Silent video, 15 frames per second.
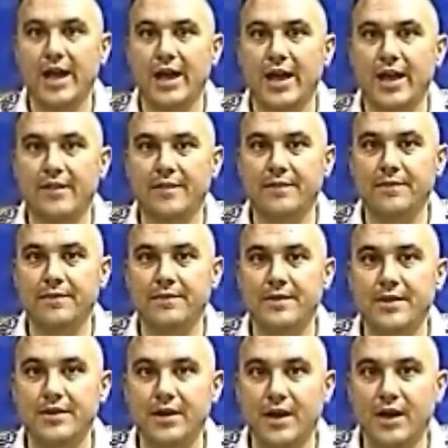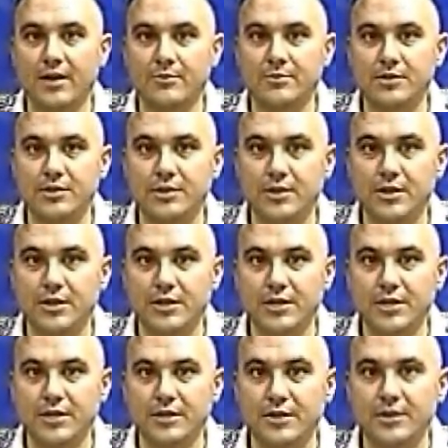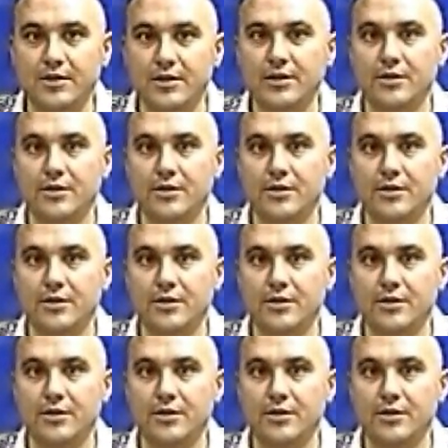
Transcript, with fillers: And the items you're going to need